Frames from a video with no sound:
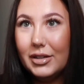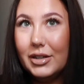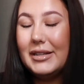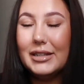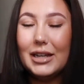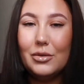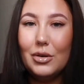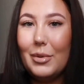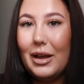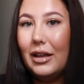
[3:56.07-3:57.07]
basically
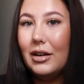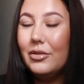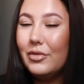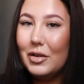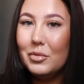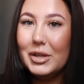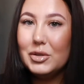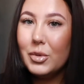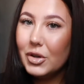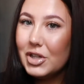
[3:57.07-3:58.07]
all about our final
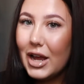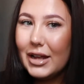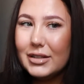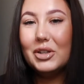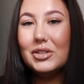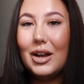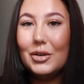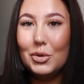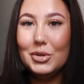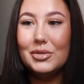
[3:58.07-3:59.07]
major project, because our
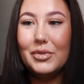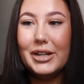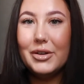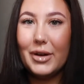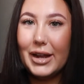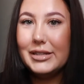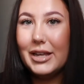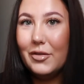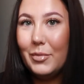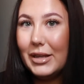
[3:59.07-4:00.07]
course is really
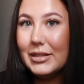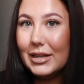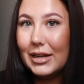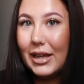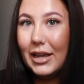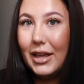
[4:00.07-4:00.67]
creative. Basically